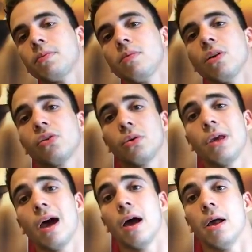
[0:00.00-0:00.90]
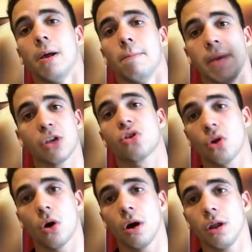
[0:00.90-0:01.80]
so yeah, make
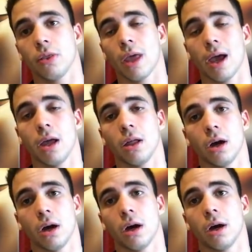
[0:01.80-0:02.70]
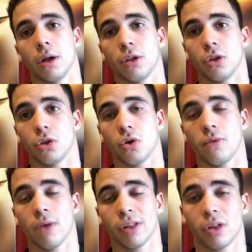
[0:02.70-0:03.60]
sure that you
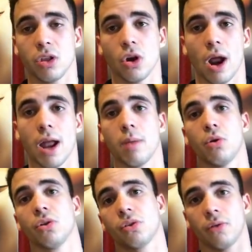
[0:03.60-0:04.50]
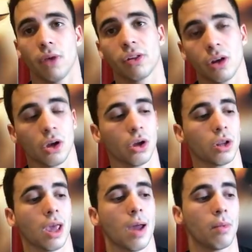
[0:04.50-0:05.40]
invest in your animals. You invest in a good
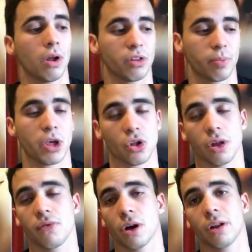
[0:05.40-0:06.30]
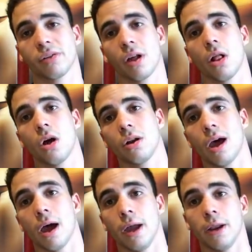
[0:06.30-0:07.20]
camera, especially if you're gonna sell
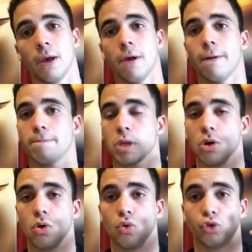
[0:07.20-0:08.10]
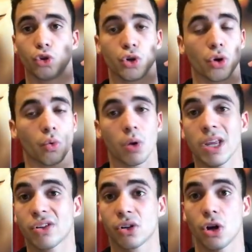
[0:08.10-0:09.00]
online. You do your
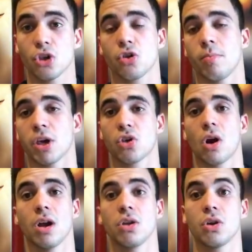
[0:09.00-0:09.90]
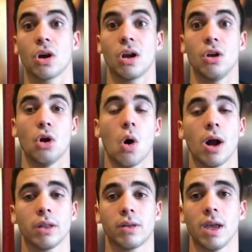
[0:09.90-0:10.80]
research. You make sure you're gonna know how
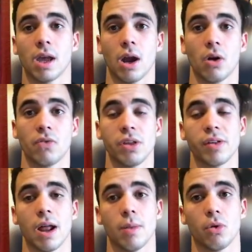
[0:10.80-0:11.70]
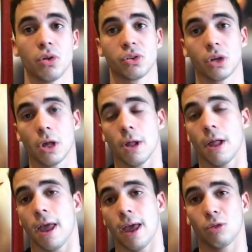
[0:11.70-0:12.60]
to take care of these animals.
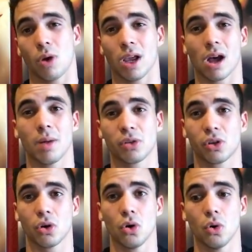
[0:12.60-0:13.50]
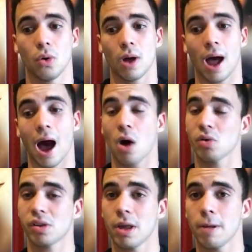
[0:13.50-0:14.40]
And when it comes to
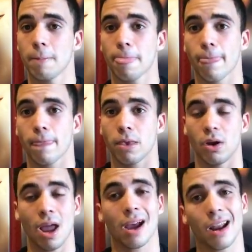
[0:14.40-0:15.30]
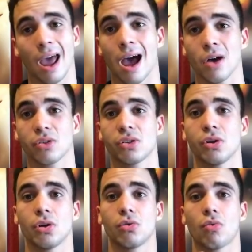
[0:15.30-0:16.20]
housing, you're not gonna house
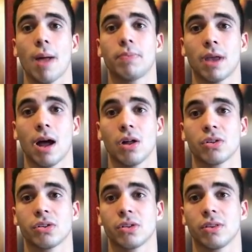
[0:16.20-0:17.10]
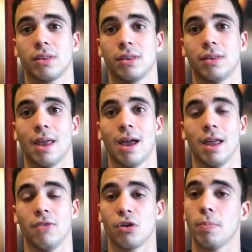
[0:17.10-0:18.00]
your reptiles. That
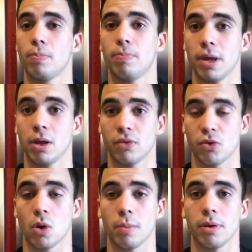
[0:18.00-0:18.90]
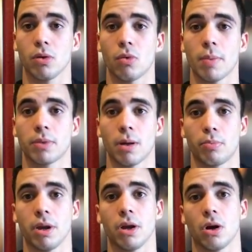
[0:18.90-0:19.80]
if you want to be a reptile
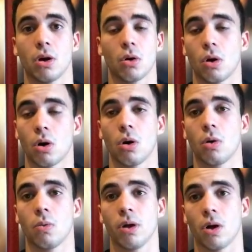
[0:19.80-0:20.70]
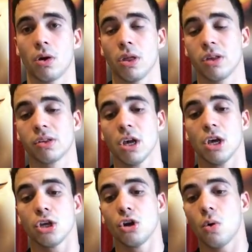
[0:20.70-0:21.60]
breeder or this,
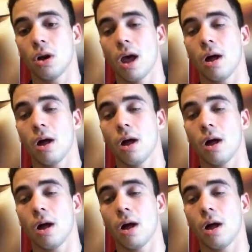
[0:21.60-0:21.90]
you don't want to